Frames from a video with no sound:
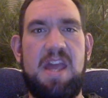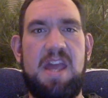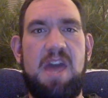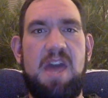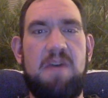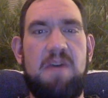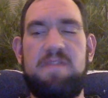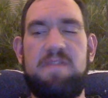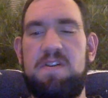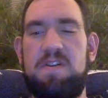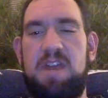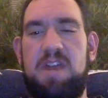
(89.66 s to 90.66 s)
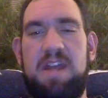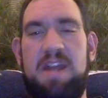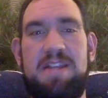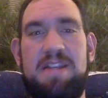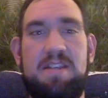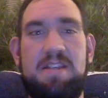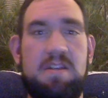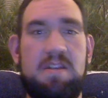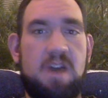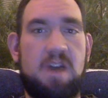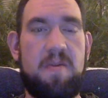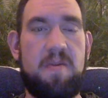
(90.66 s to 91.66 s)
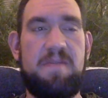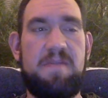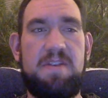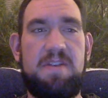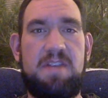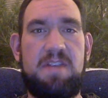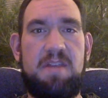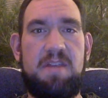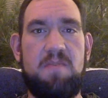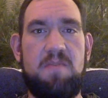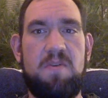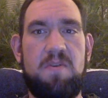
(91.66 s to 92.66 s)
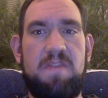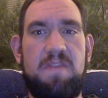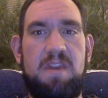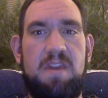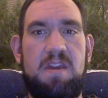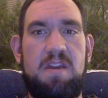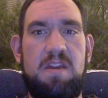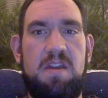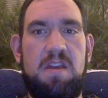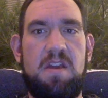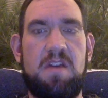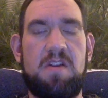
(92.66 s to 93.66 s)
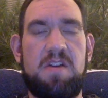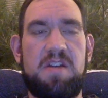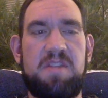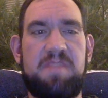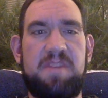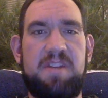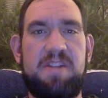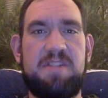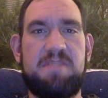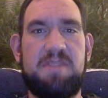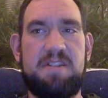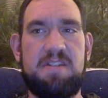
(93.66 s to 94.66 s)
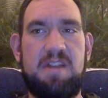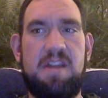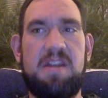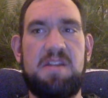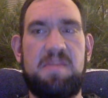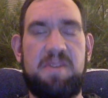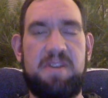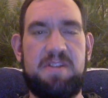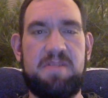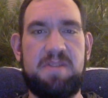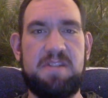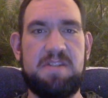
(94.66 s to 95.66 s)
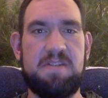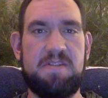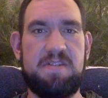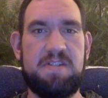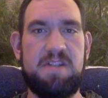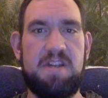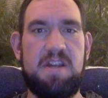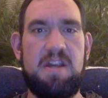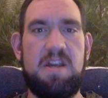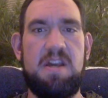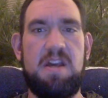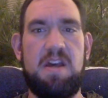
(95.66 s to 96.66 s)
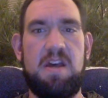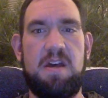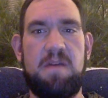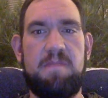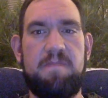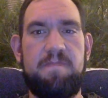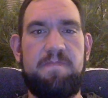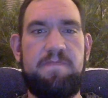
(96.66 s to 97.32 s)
However, it is common to see more of the younger, inexperienced wrestlers um,